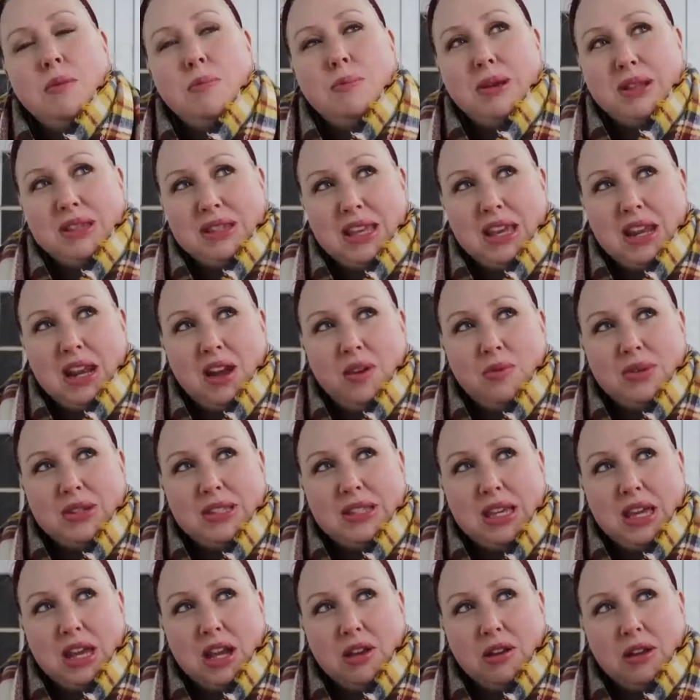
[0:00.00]
But then I was
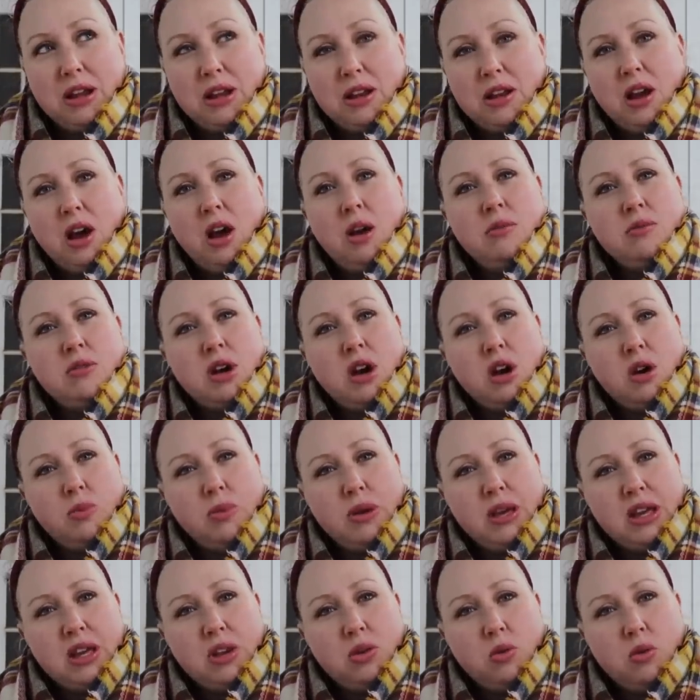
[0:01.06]
hearing, oh no,
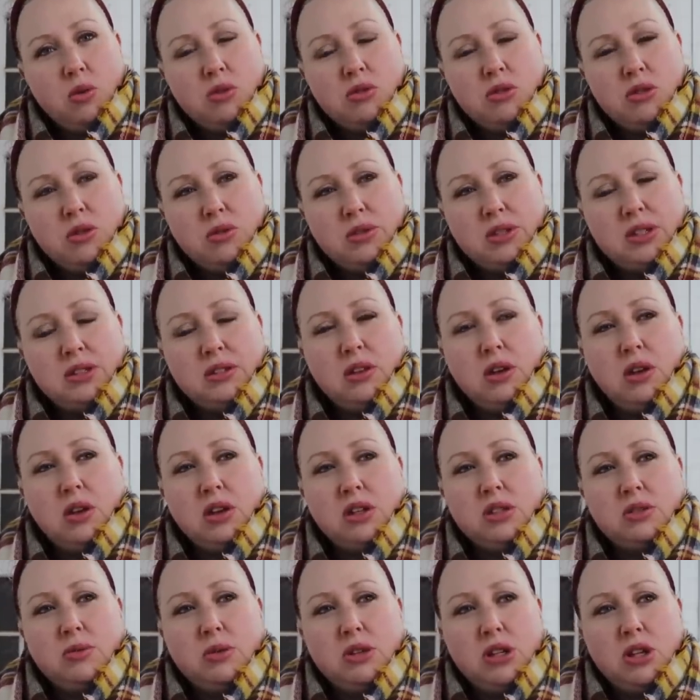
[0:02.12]
we can order those as long
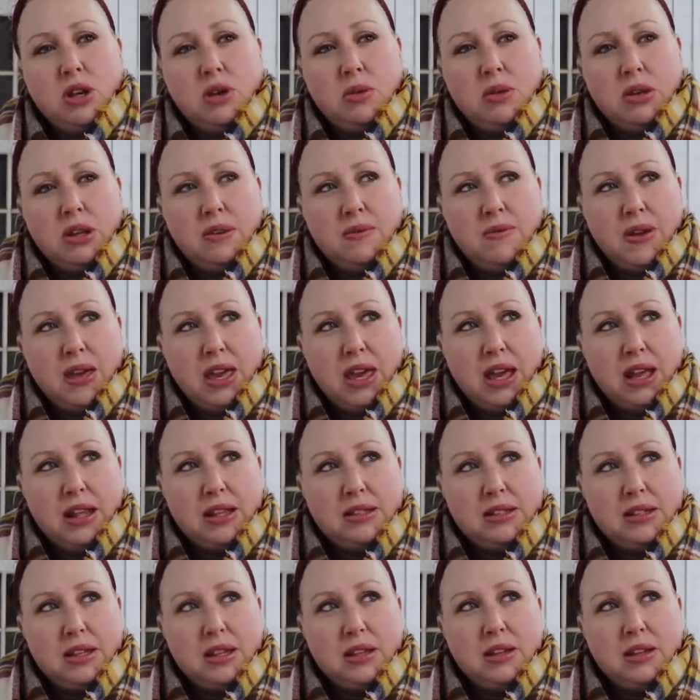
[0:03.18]
as we know in advance.